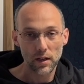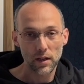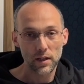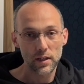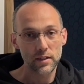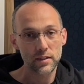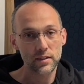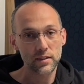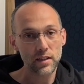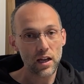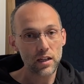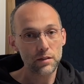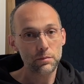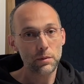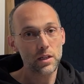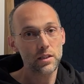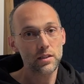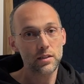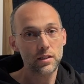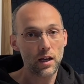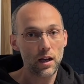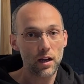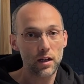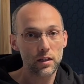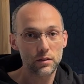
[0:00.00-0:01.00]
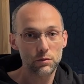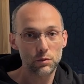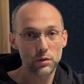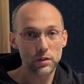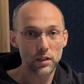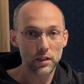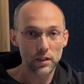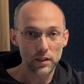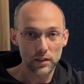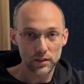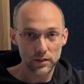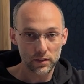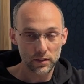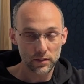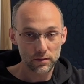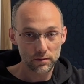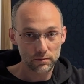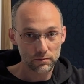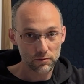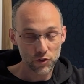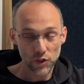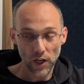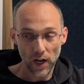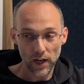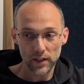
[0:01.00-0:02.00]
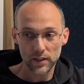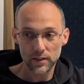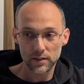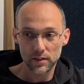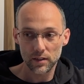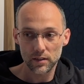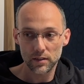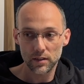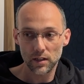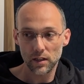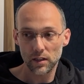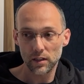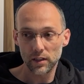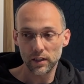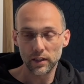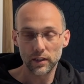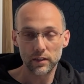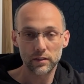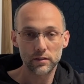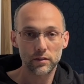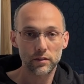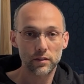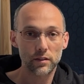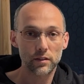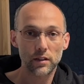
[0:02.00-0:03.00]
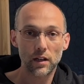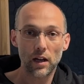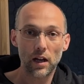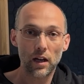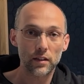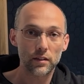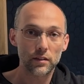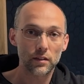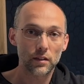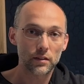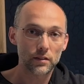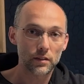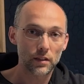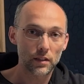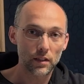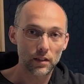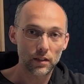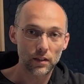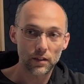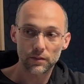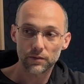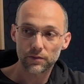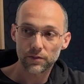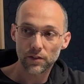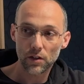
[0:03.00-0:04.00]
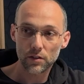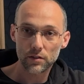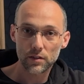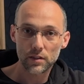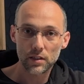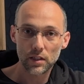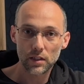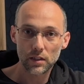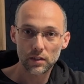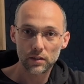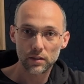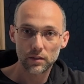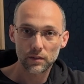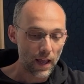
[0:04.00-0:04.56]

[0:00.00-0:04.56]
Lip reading: side by side with a Chinese diesel heater under the front seat,